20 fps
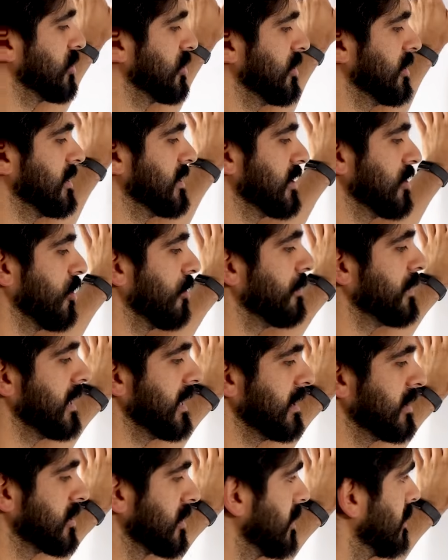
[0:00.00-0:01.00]
to the
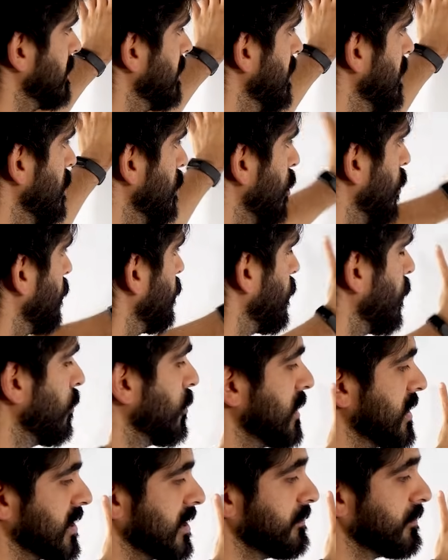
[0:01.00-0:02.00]
denominator of what
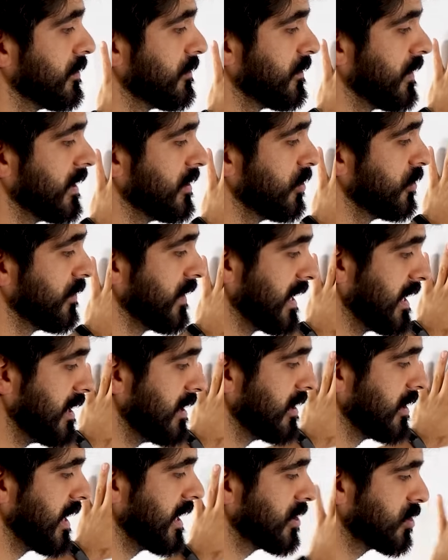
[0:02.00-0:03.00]
we simplified over
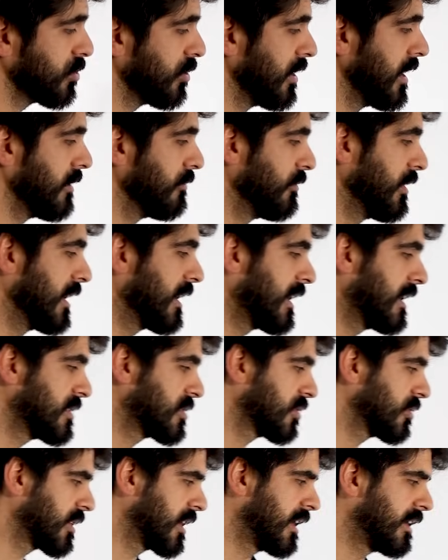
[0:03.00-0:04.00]
here. That's what I realized,
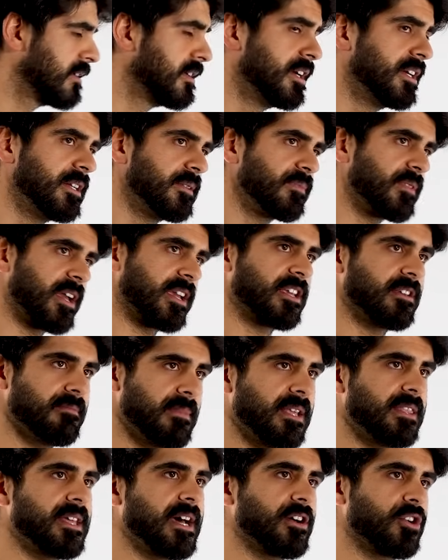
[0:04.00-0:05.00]
okay, I can
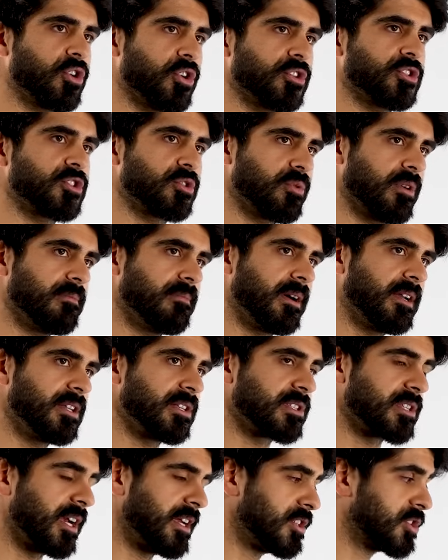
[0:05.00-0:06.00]
make that cos squared
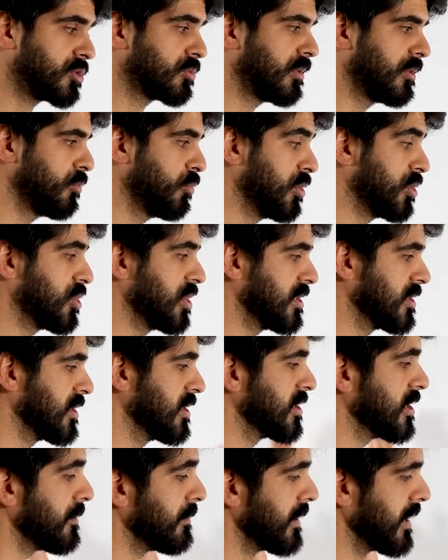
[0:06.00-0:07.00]
minus sine squared, which is the
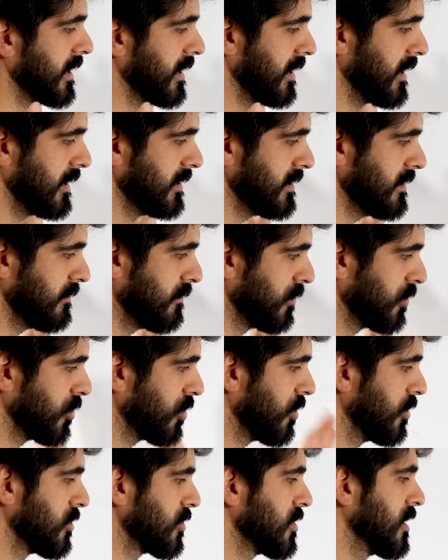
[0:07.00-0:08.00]
double angle ID for
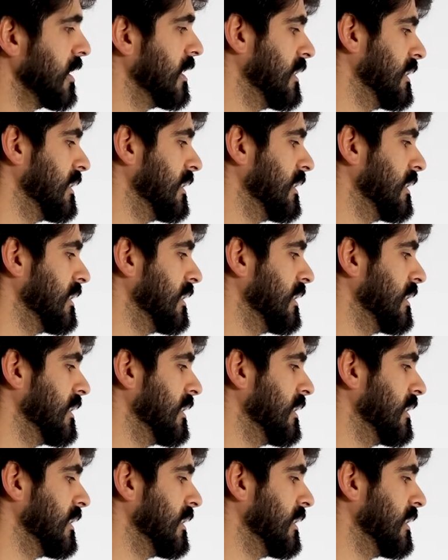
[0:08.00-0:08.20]
cos.